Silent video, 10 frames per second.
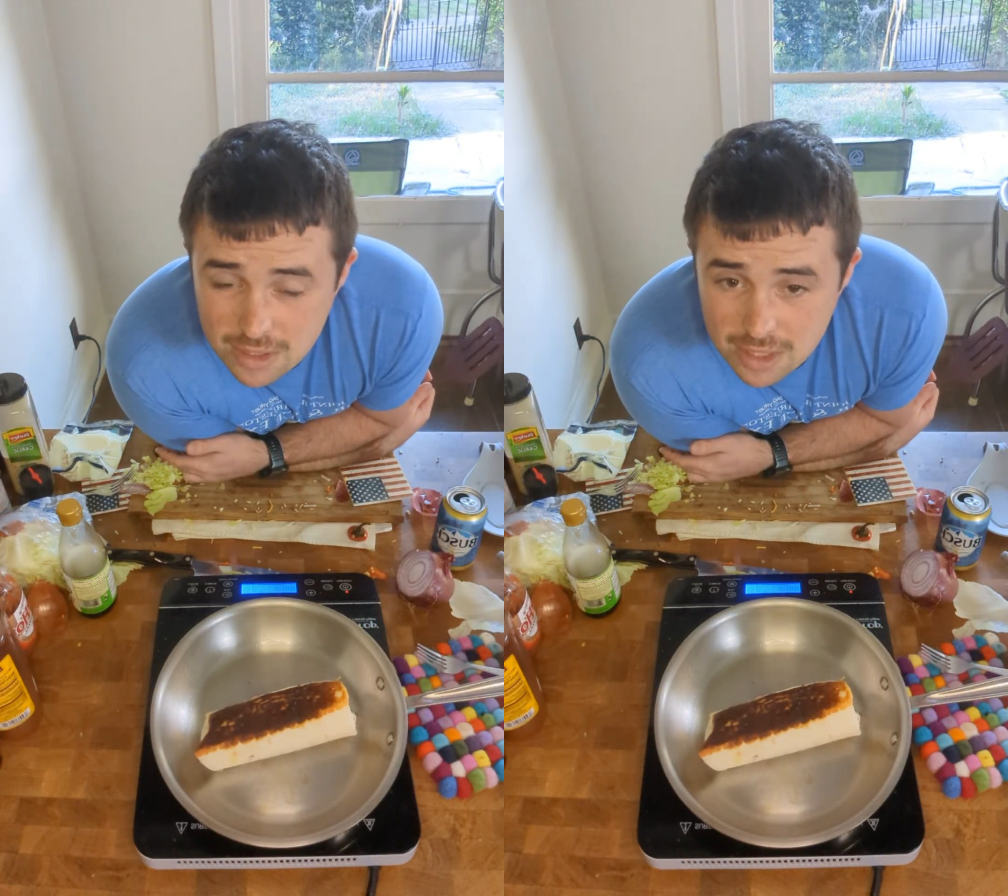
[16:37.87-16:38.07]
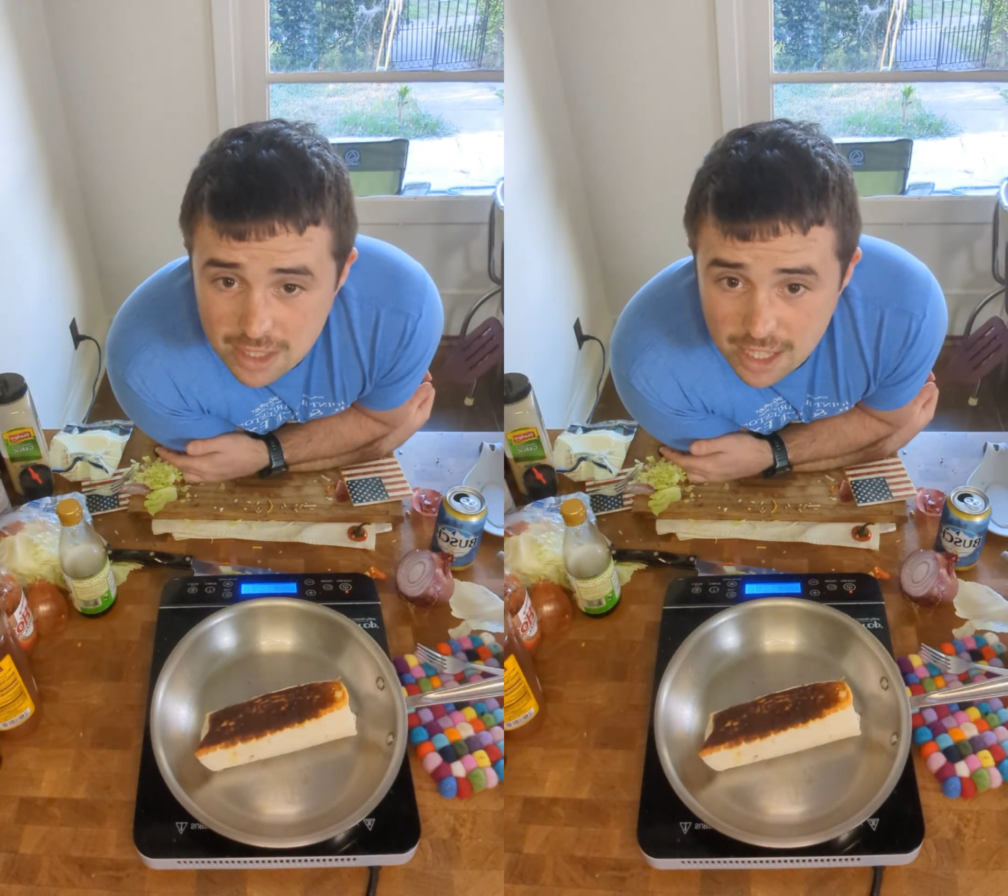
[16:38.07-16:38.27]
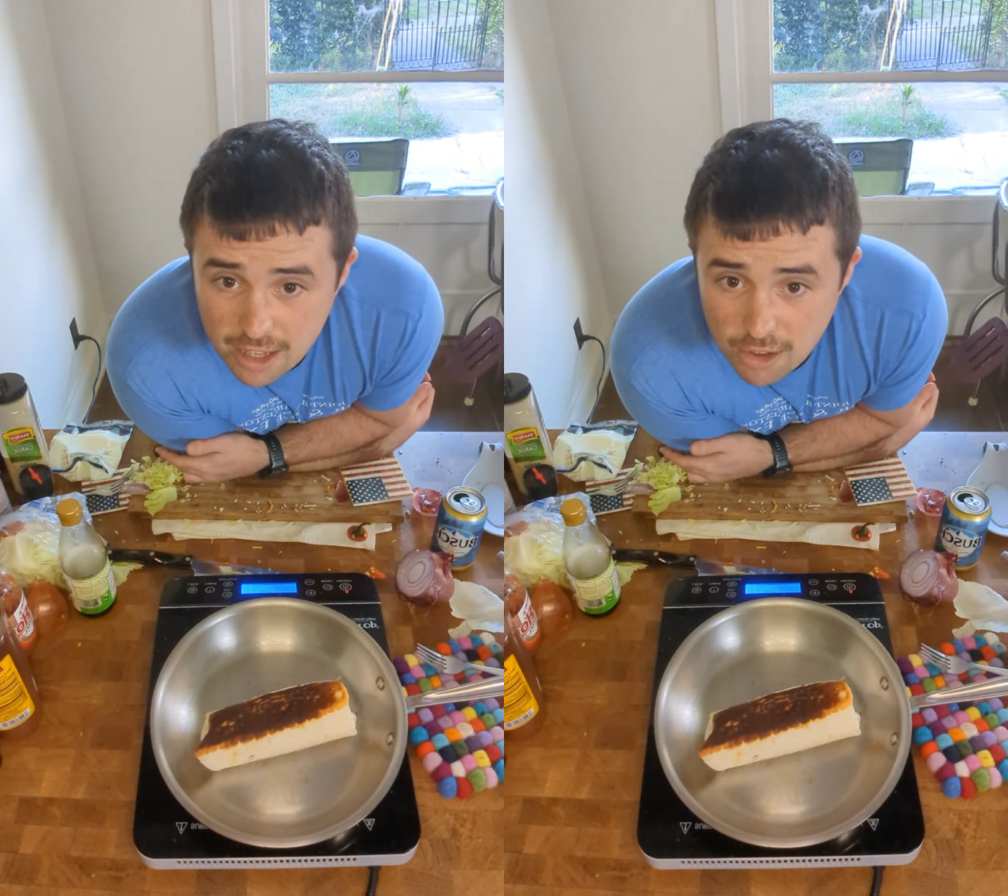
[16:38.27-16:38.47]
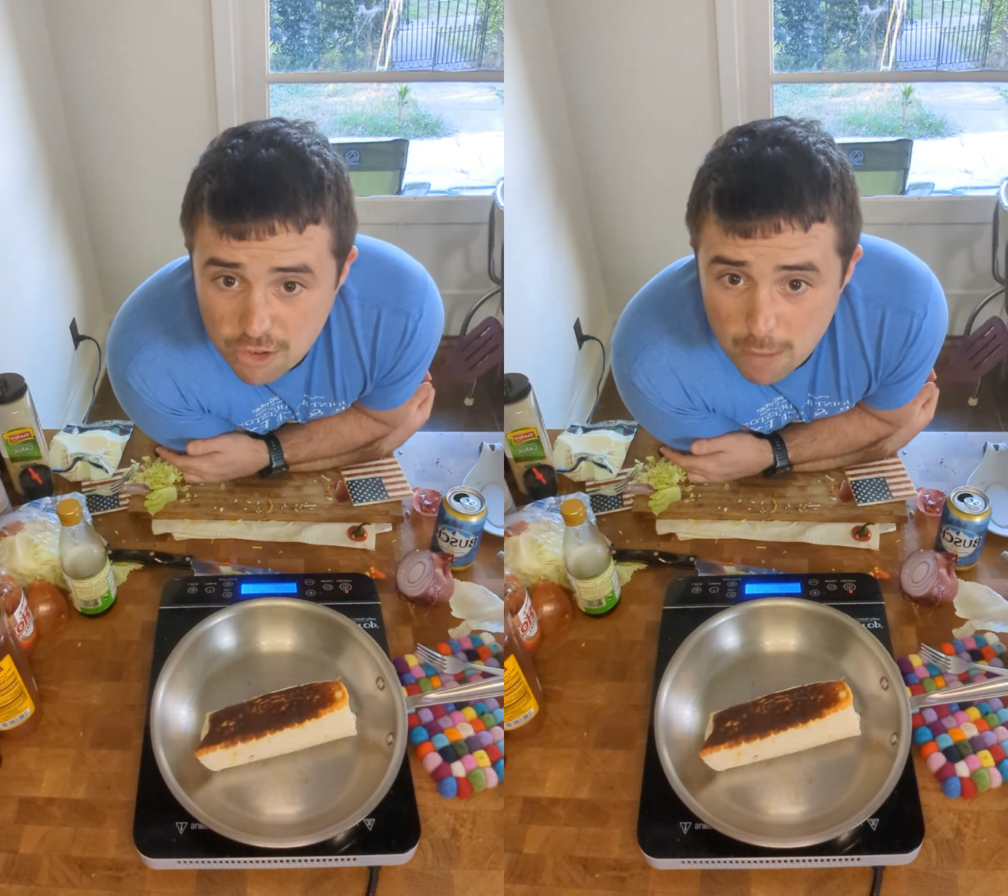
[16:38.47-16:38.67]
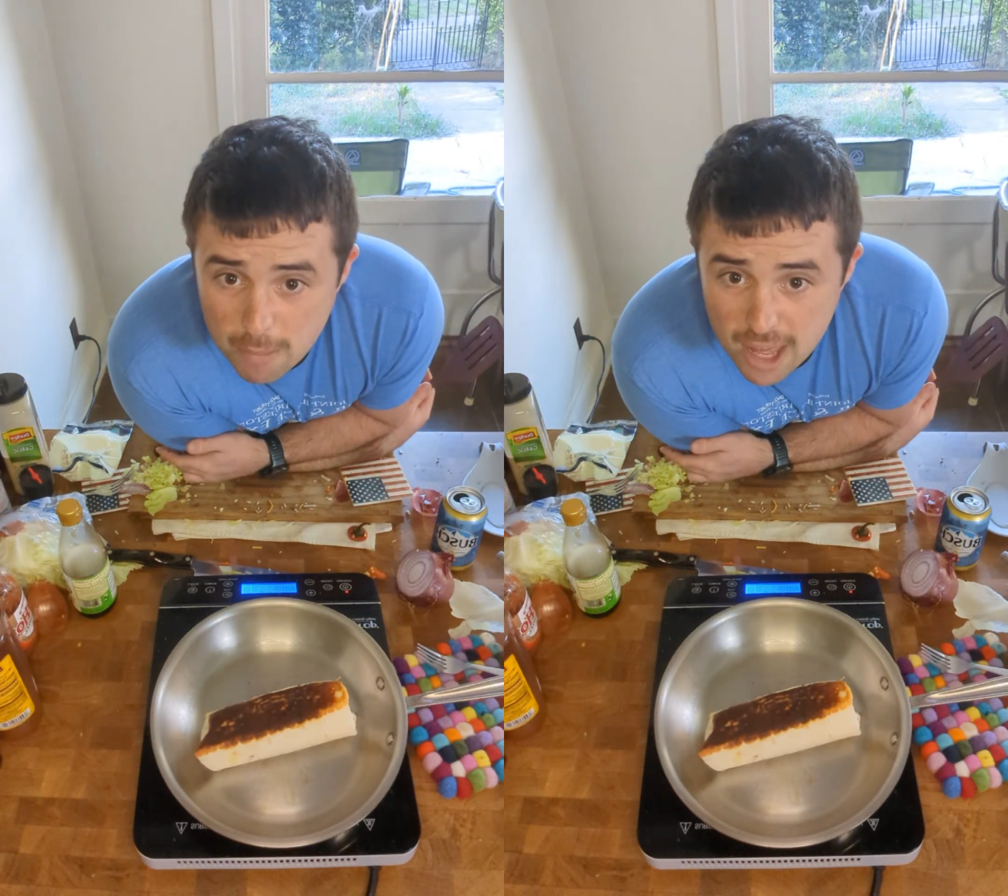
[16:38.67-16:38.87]
Yeah, those
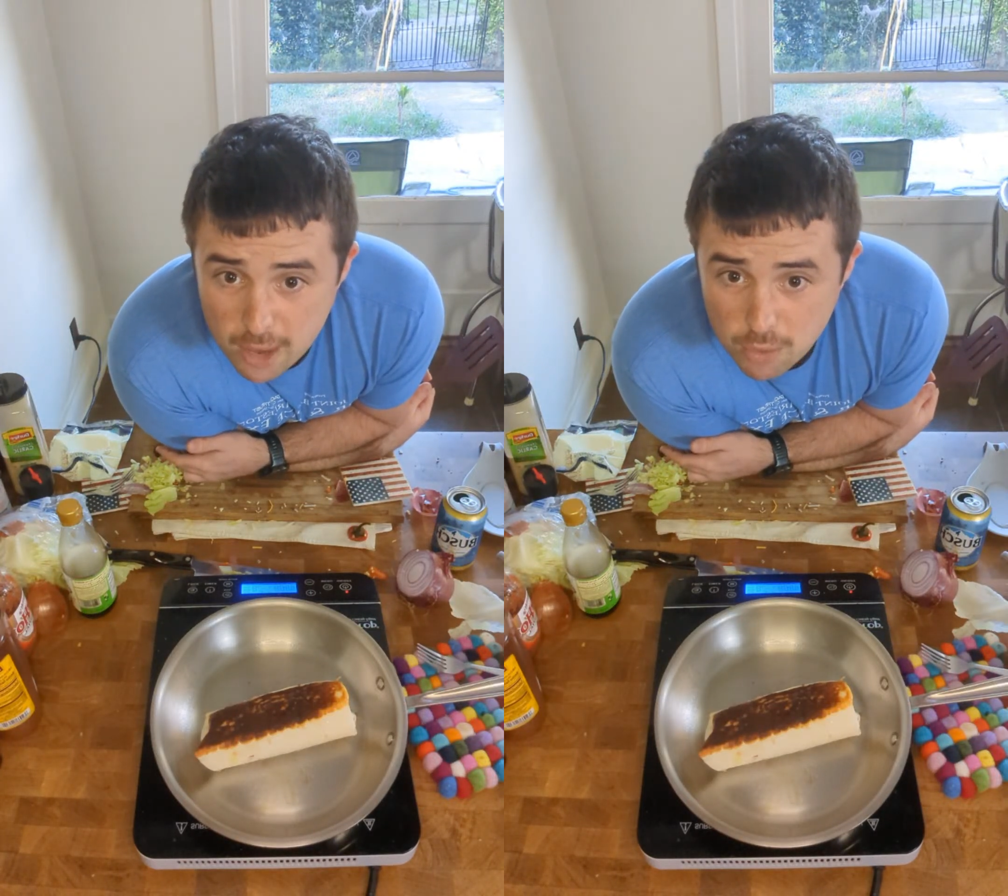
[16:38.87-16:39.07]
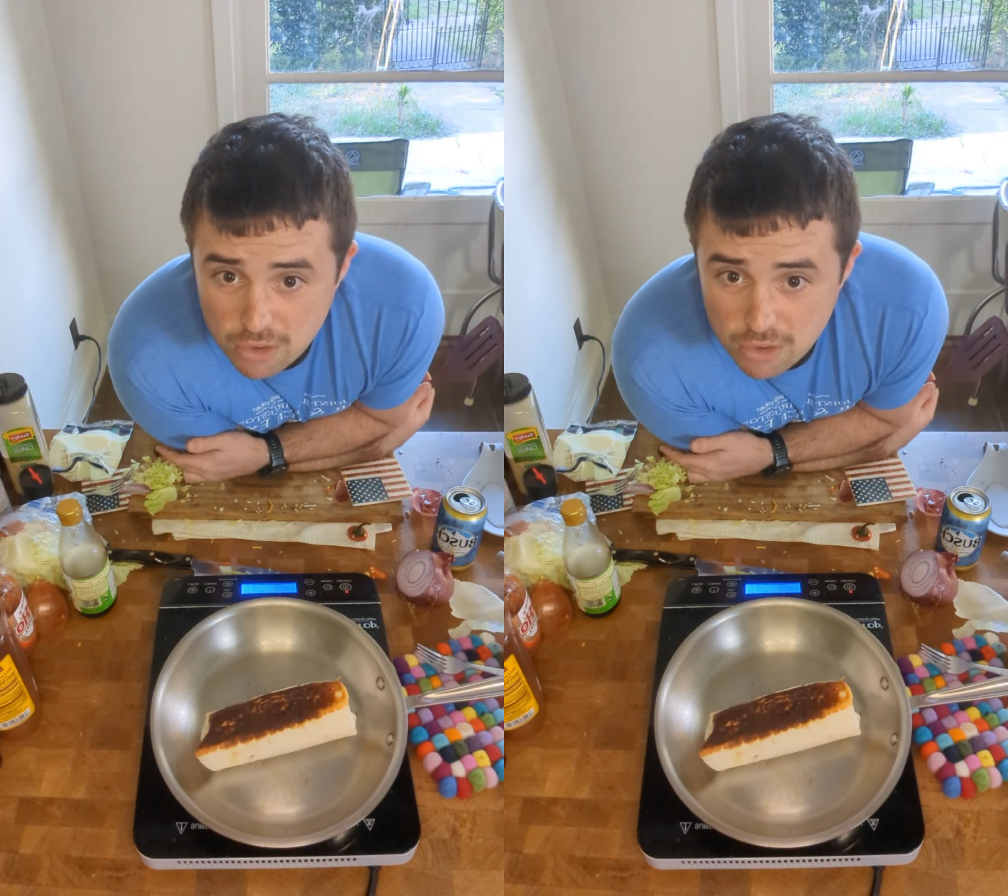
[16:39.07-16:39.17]
aren't bad ones,